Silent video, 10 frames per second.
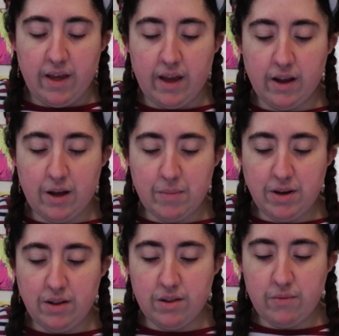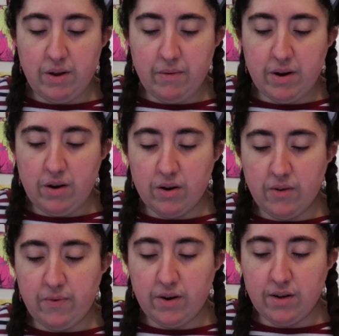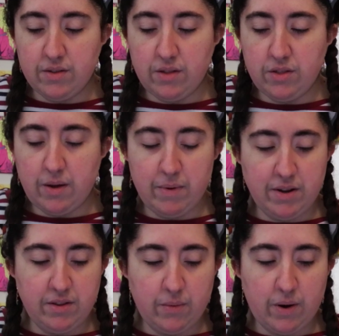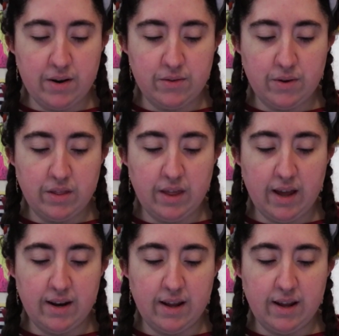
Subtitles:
And coming near the river, Loki focused on summoning the water to his hand,